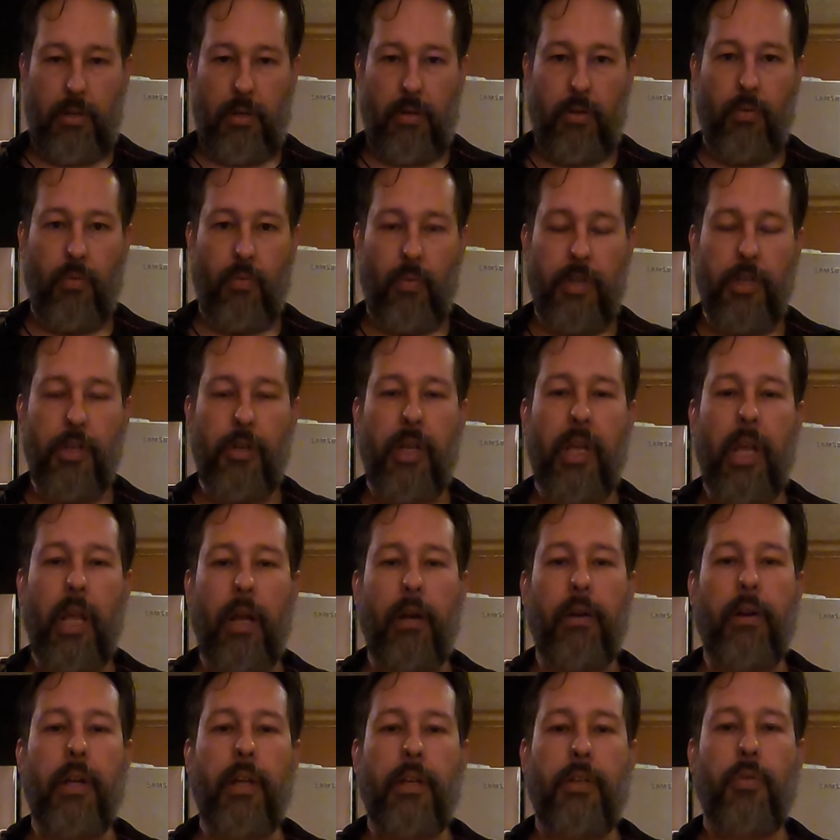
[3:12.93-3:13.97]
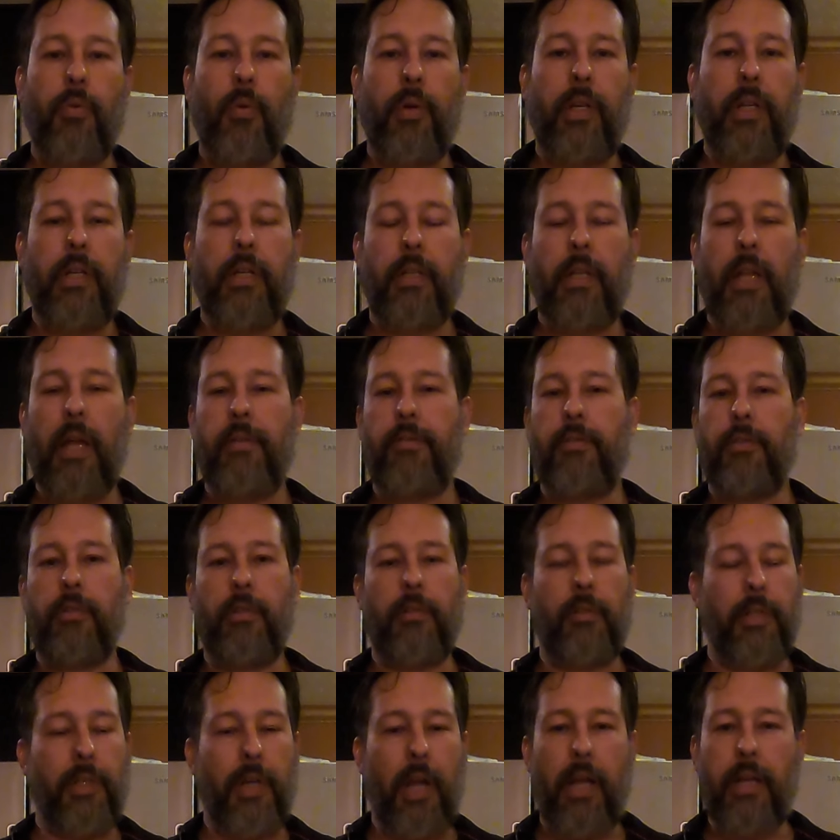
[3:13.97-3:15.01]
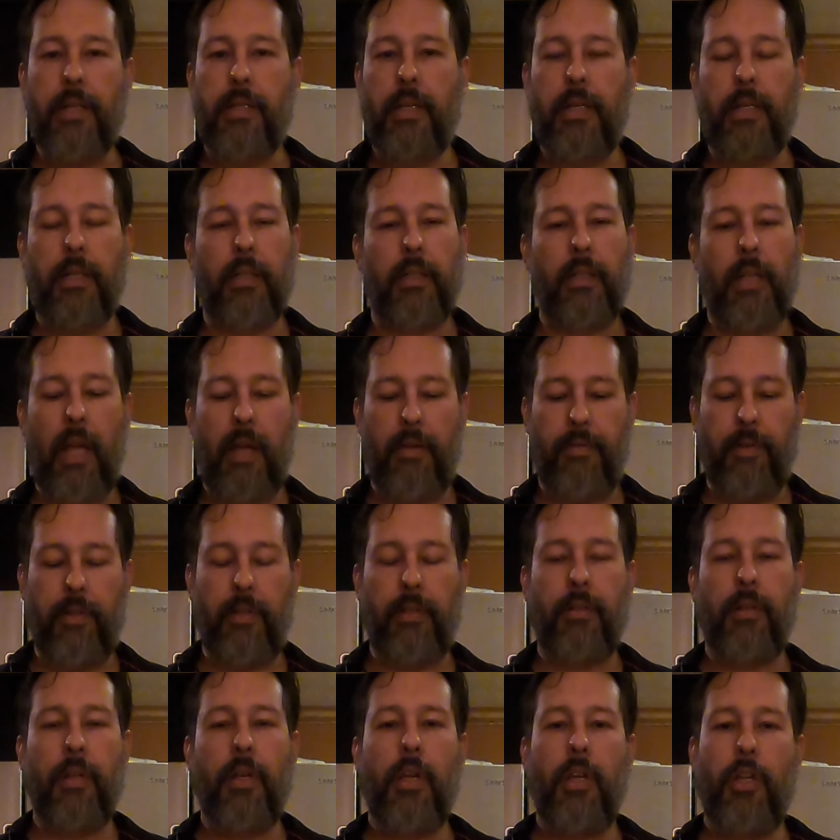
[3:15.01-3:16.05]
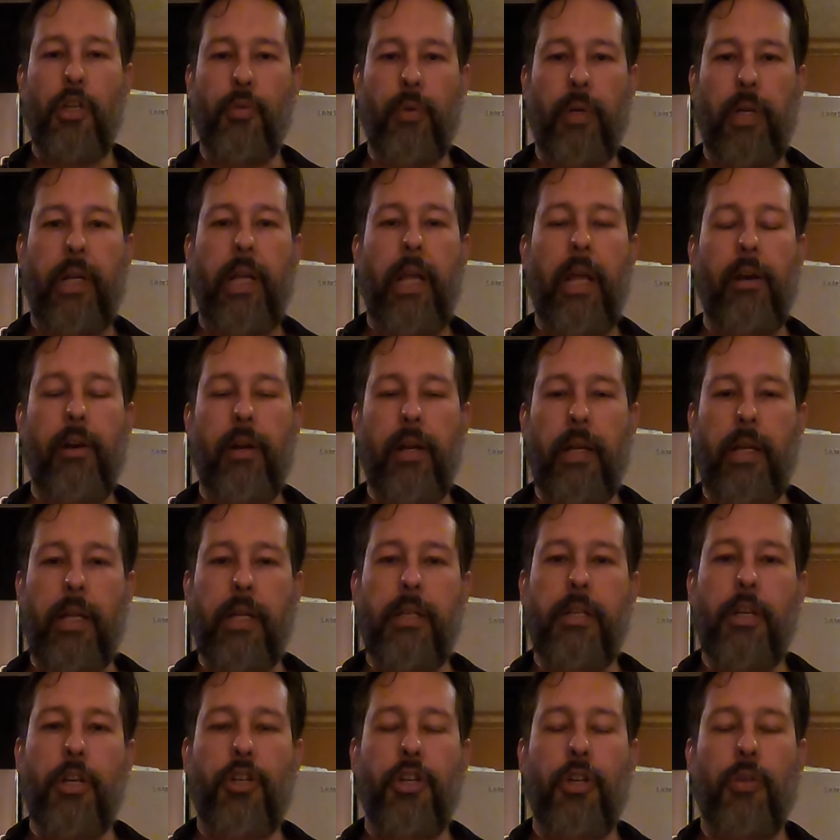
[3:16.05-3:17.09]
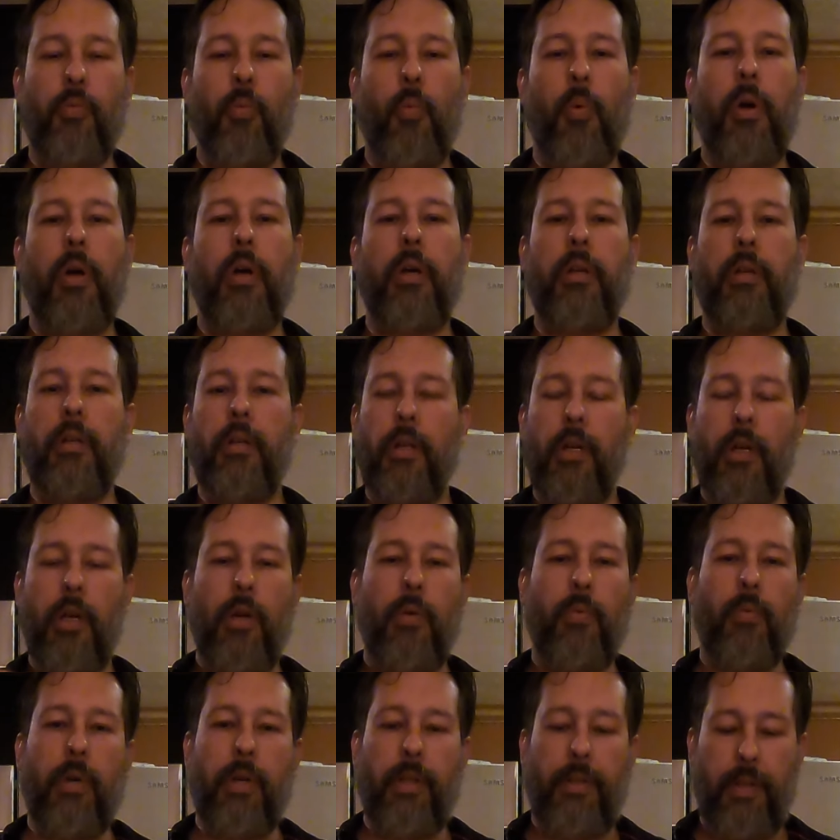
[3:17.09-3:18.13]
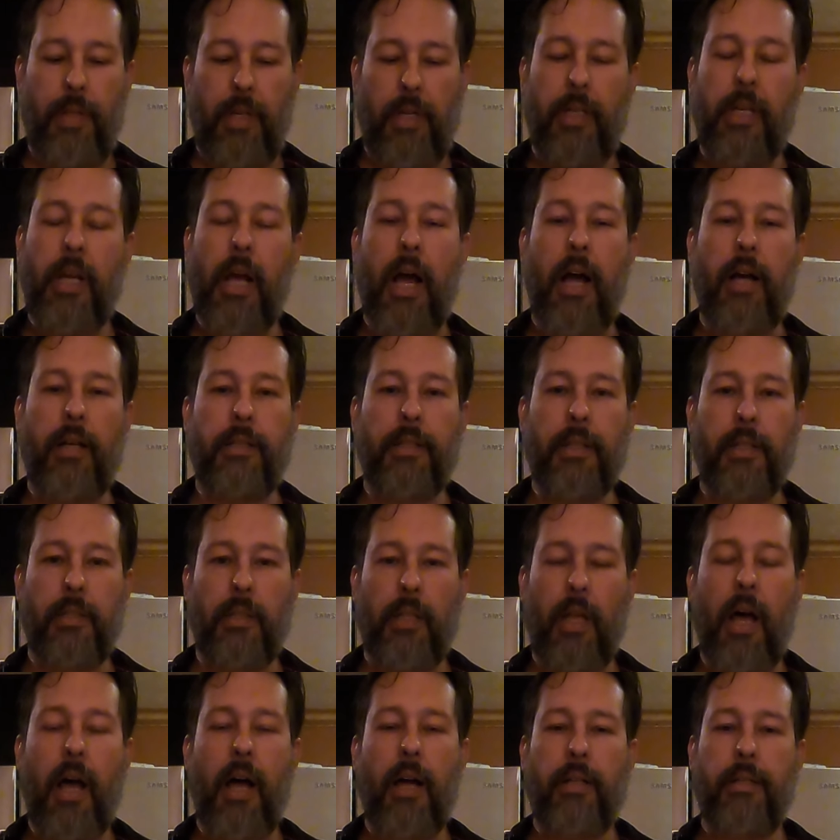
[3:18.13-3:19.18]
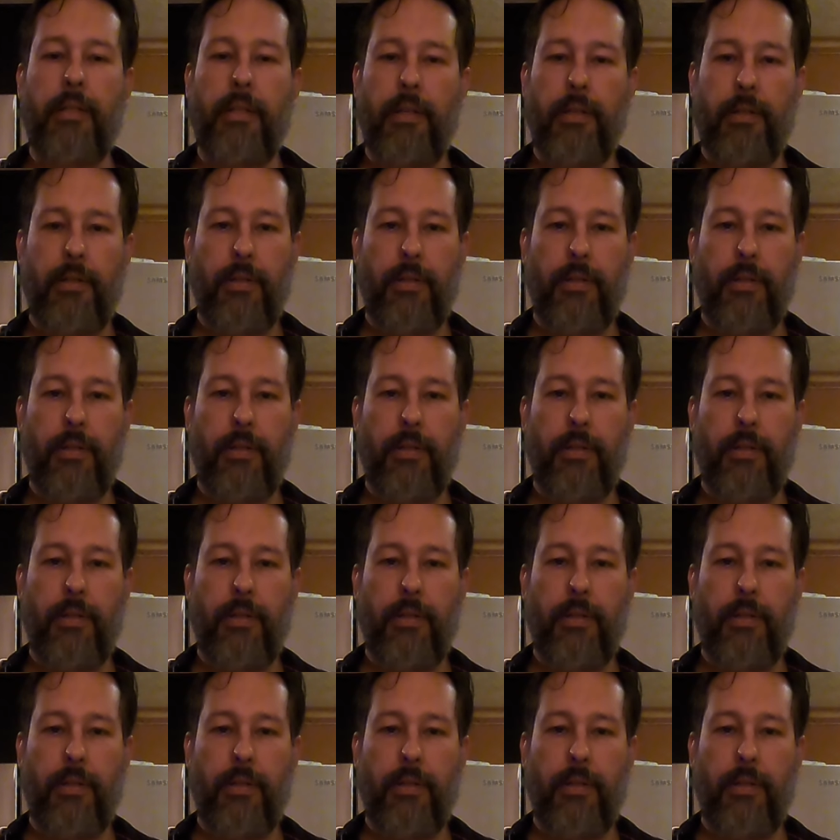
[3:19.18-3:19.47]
When you carry a 2011 or a 1911, you want to carry in condition 1 with it cocked and locked.